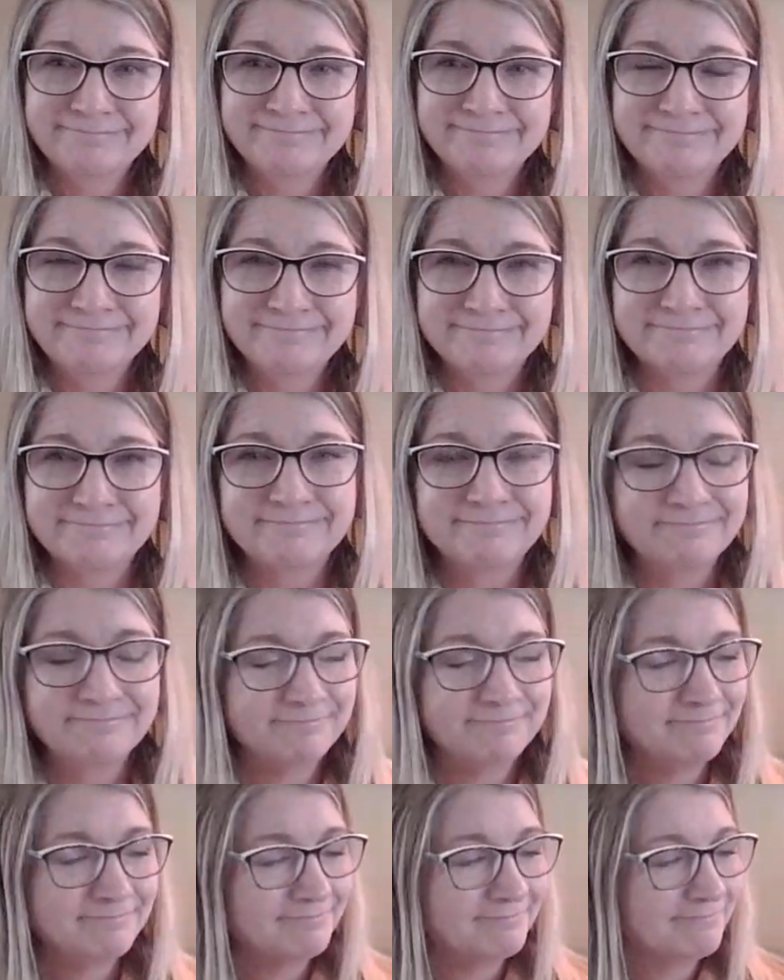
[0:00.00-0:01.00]

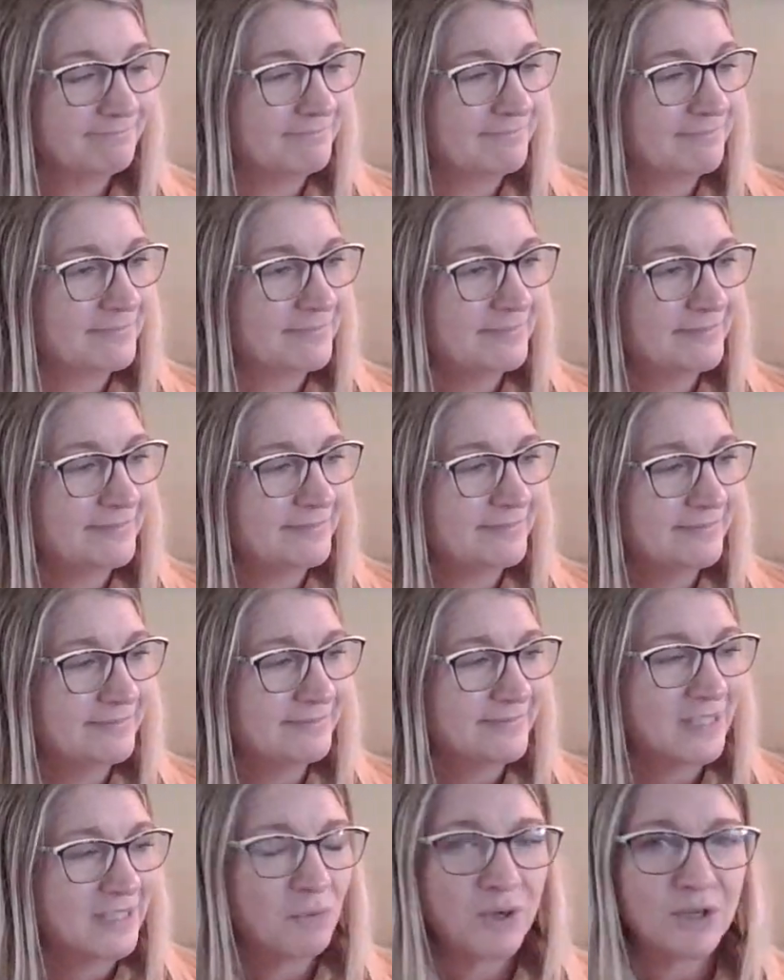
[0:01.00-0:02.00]

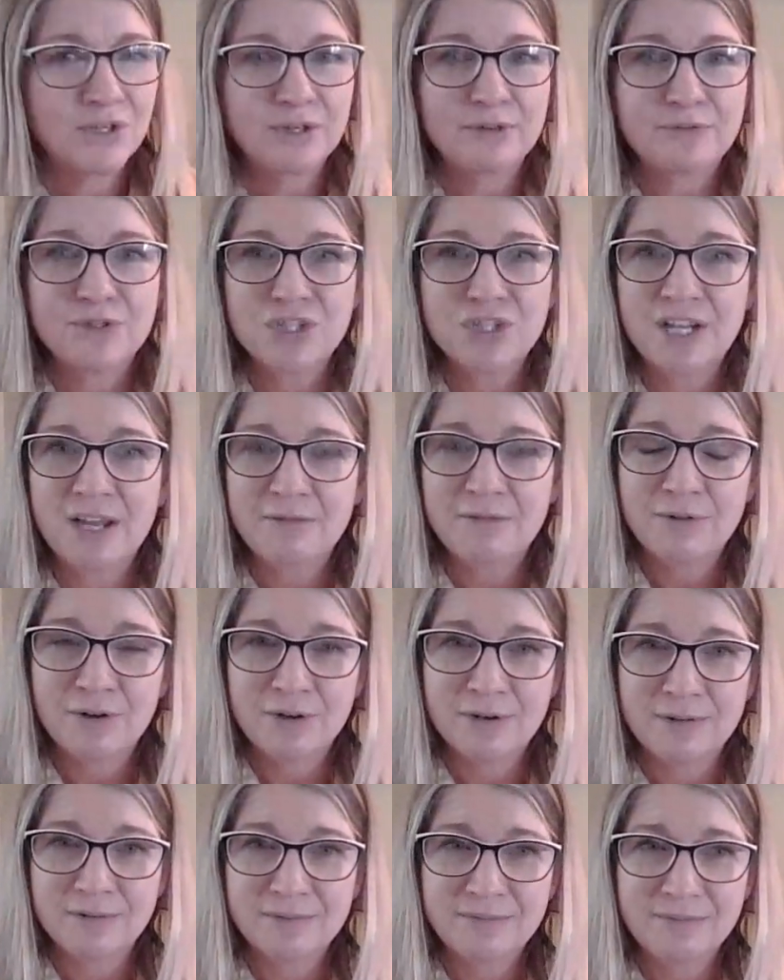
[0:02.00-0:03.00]
I wonder if she
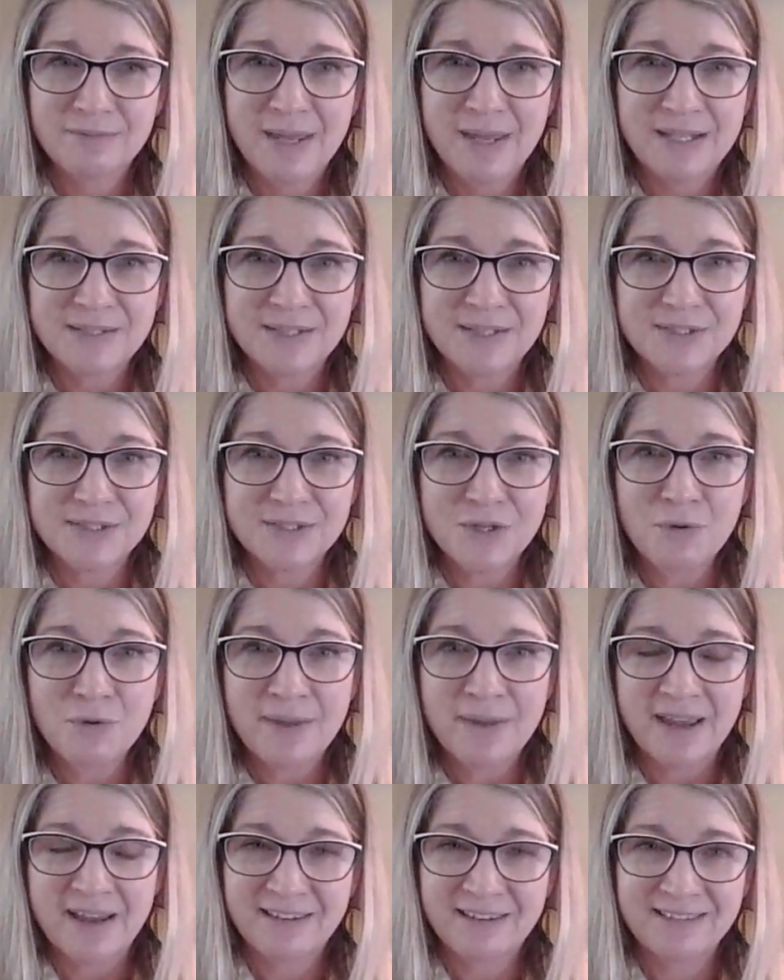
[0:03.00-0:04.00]
ever makes a
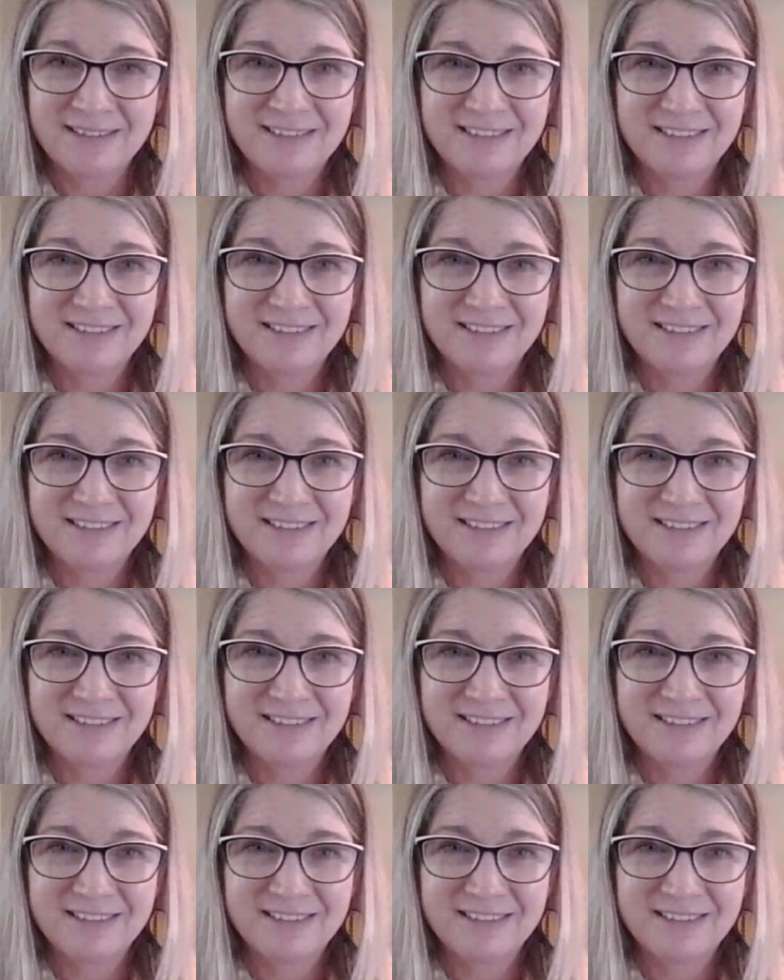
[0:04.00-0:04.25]
snowman